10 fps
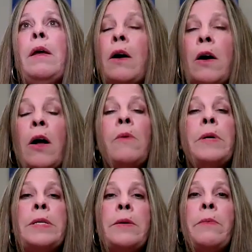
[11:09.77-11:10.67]
are
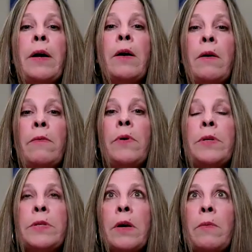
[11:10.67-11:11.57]
always aware of
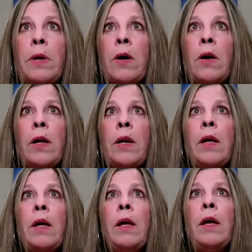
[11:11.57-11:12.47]
what's going
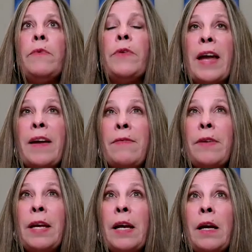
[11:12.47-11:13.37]
on.
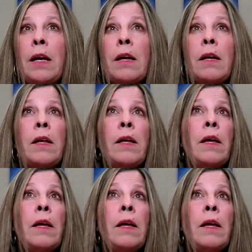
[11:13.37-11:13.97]
Safety.